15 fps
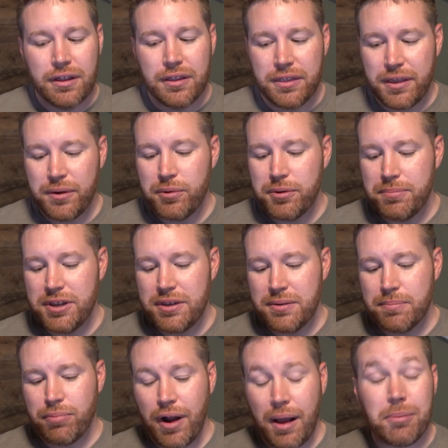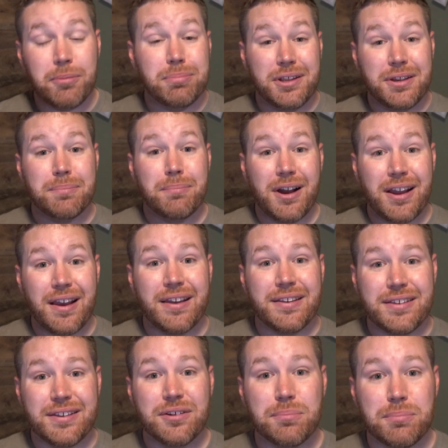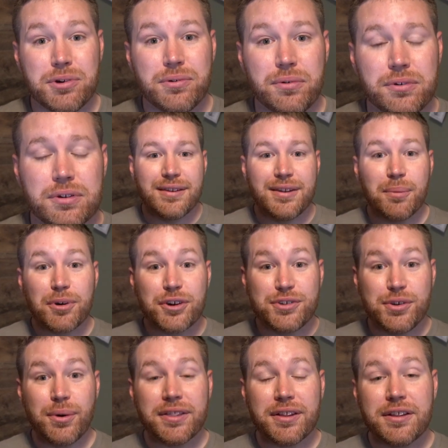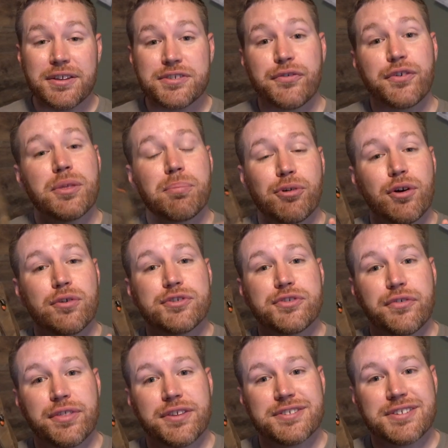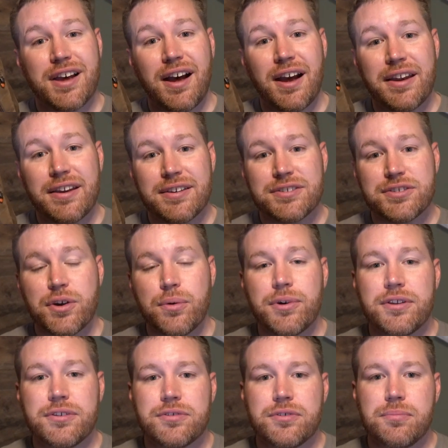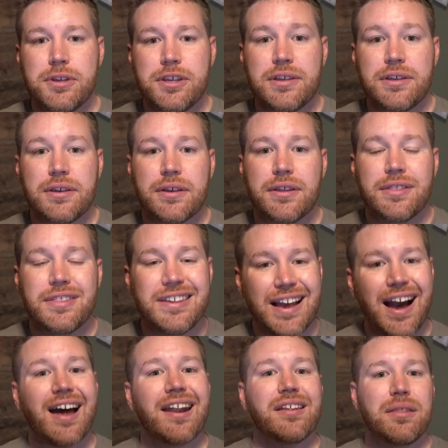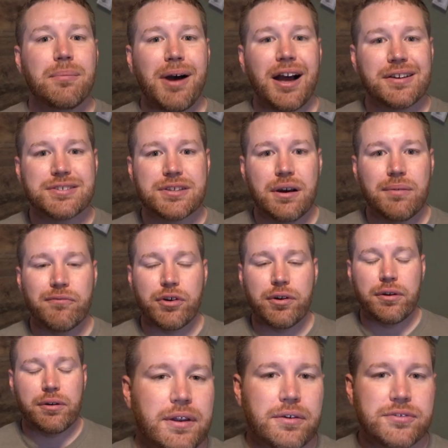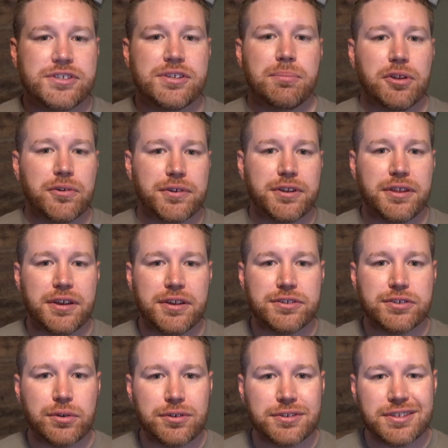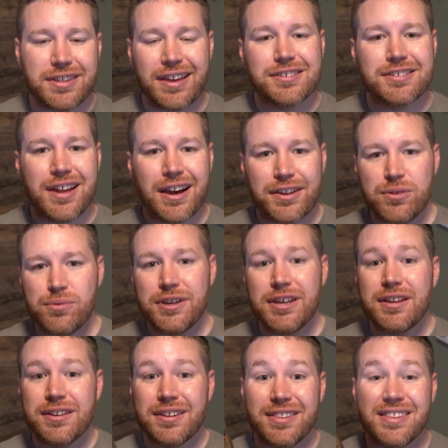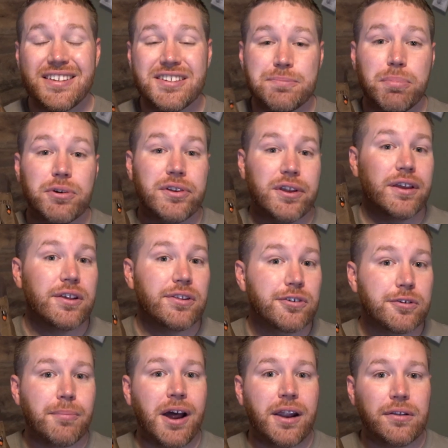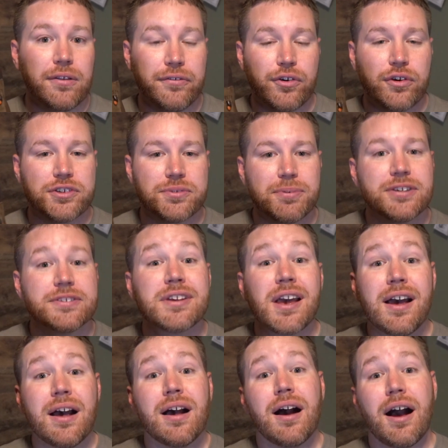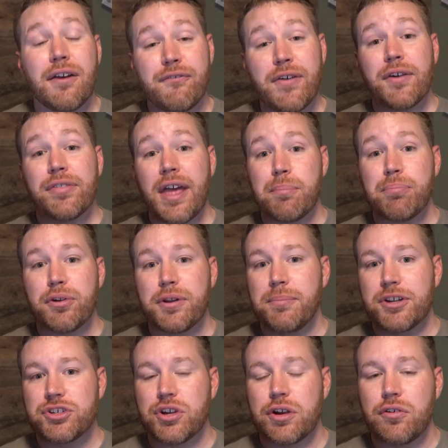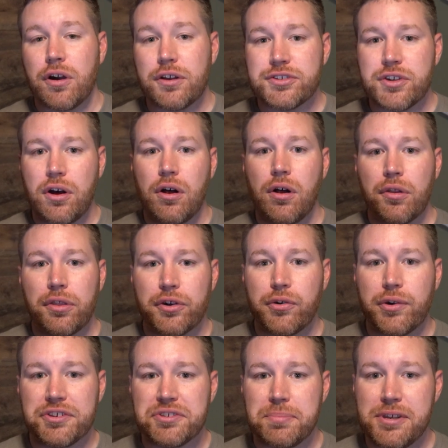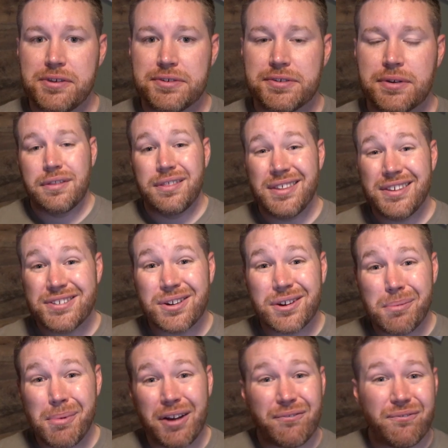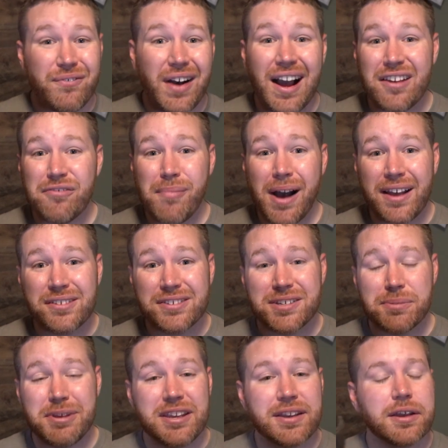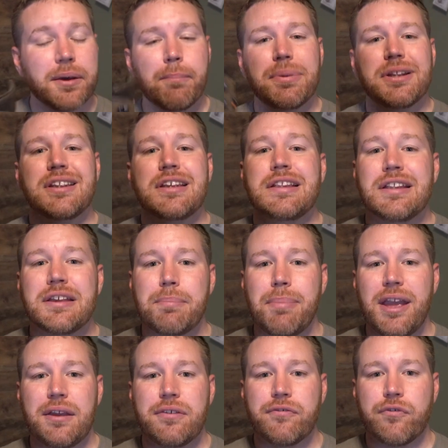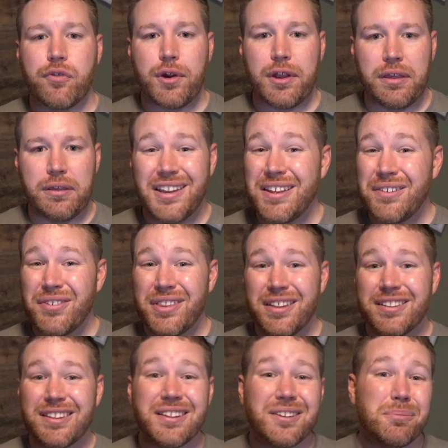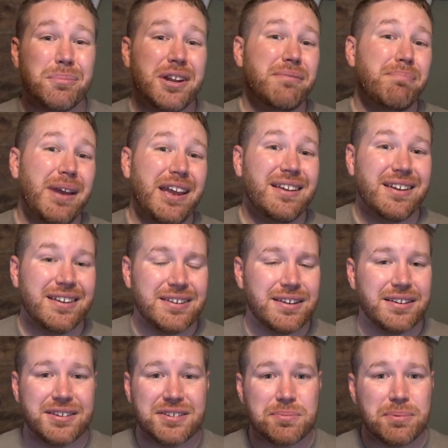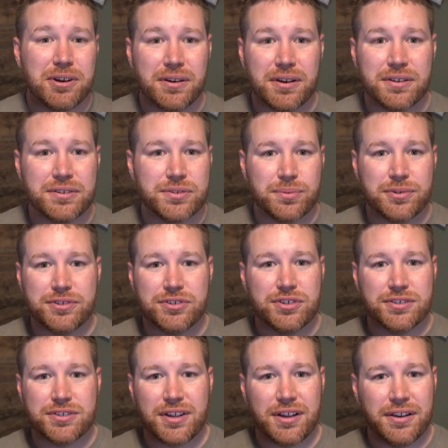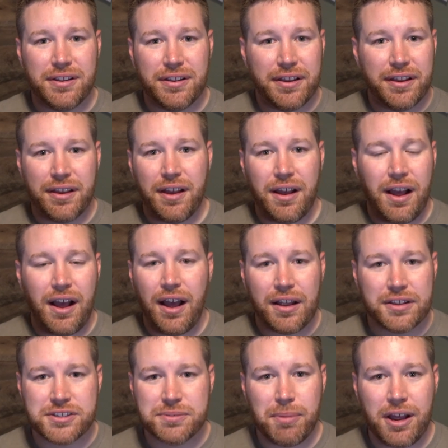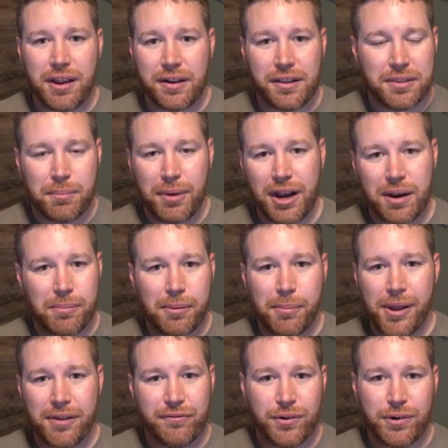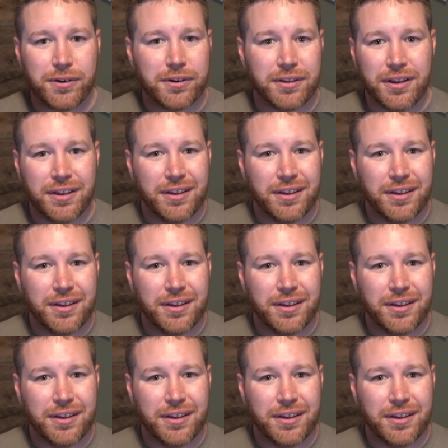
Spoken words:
they would be probably my ideal boot. Number 2 on the list for the pros for this guide is going to be the out-of-the-box comfort. Now, similar to the insoles, that is not unique to this particular model of Crispis. I found that pretty much across all the Crispis. These took about 5 miles to be completely pain-free. And even the little bit of pain I did experience was just kind of like a hot spot on the bottom of my foot.